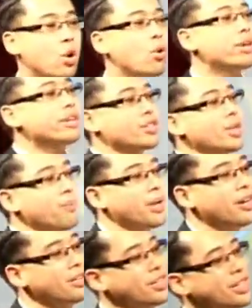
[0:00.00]
going to someone
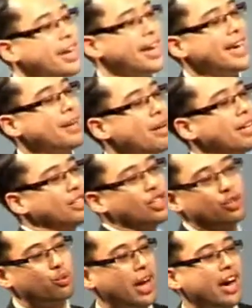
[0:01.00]
else, and, and, and
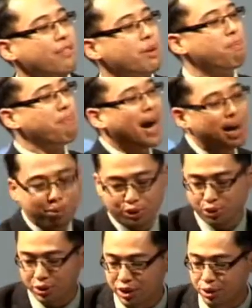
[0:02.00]
just having Bible
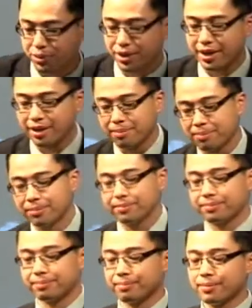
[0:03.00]
drills with them.
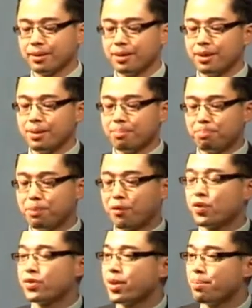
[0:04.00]
But
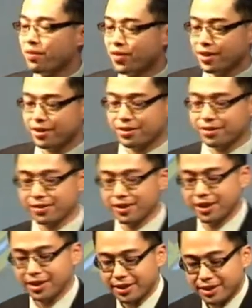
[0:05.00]
for some of us,
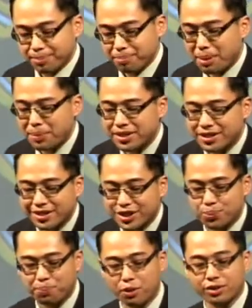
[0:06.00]
maybe it's not
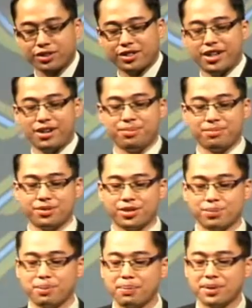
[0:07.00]
sports
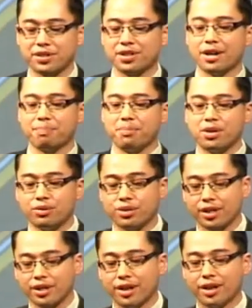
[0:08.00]
teams, maybe it's not
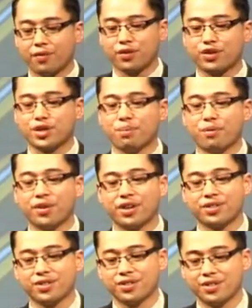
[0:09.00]
music. For some of
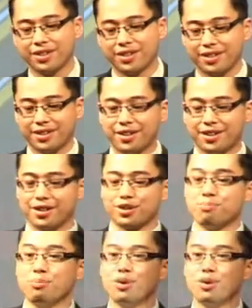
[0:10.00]
us, it's